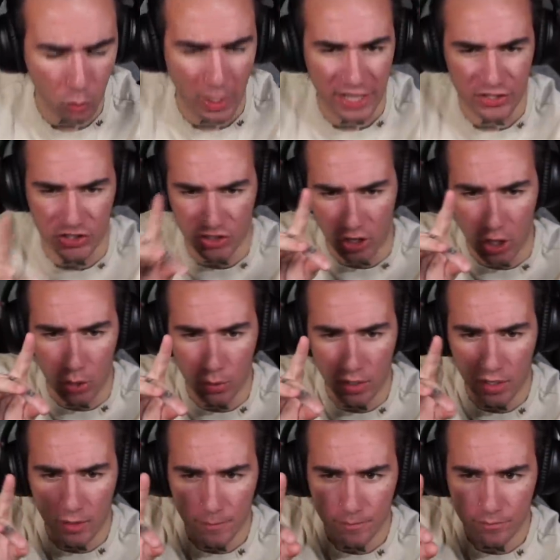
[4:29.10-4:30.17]
Wait, so...
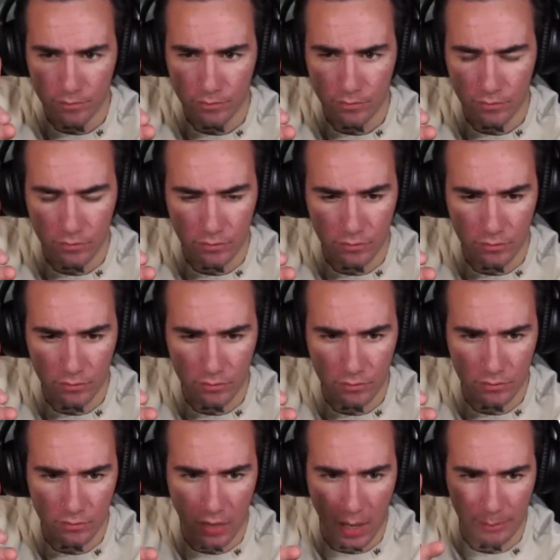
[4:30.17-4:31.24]

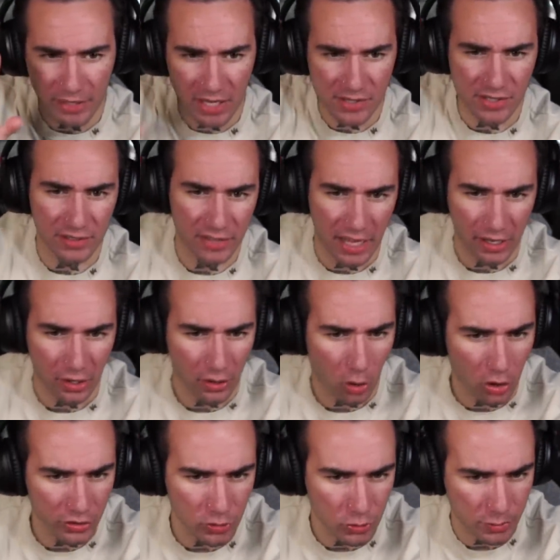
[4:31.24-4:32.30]
I'm guessing they could
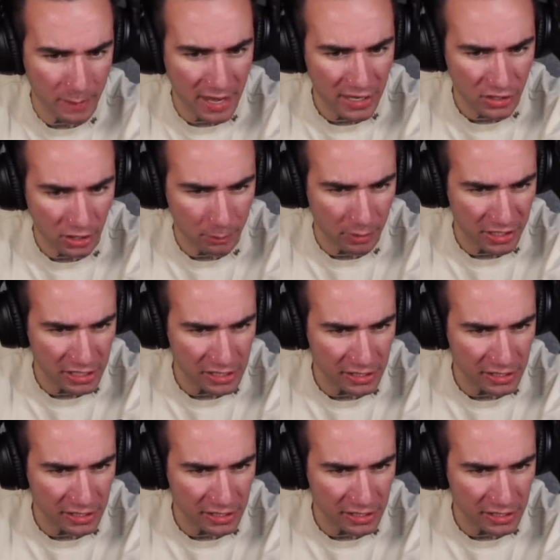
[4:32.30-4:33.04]
all use magic, but he